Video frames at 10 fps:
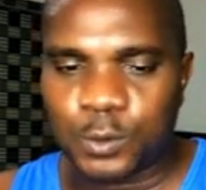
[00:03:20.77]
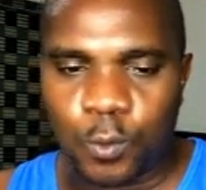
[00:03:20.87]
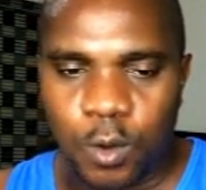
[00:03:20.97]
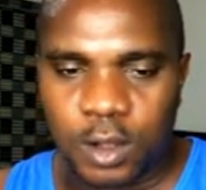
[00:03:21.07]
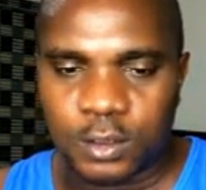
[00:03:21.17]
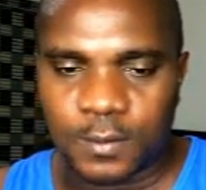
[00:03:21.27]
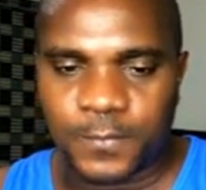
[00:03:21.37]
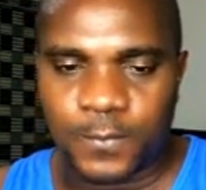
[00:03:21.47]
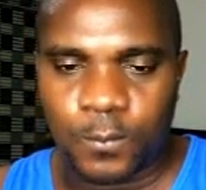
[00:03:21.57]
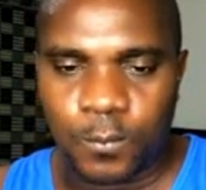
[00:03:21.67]
World
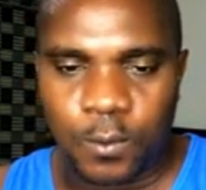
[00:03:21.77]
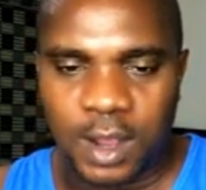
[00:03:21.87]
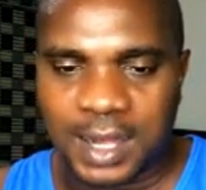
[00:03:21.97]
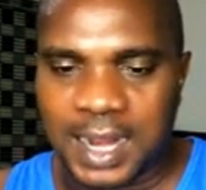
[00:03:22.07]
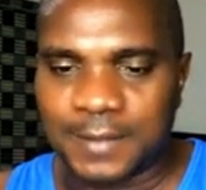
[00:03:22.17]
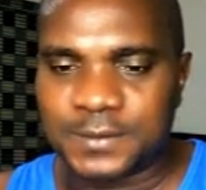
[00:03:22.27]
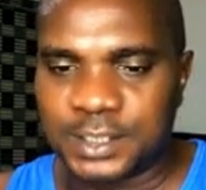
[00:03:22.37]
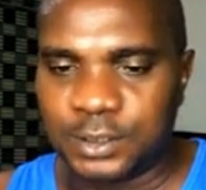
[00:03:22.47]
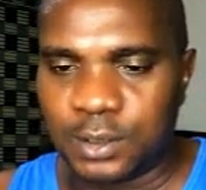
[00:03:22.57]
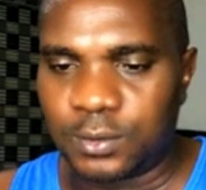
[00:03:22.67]
of Warcraft,
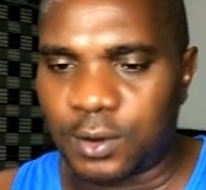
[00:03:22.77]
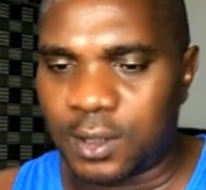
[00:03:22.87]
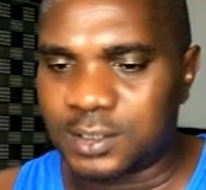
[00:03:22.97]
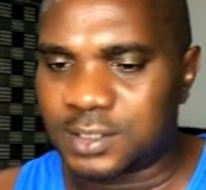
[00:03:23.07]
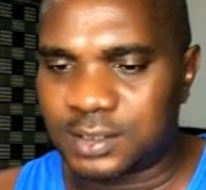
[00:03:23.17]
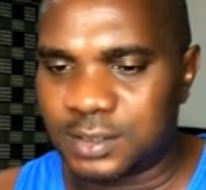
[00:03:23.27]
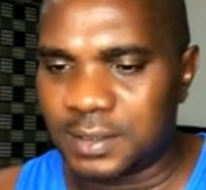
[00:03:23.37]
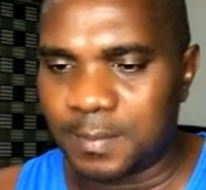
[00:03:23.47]
you know, Rust,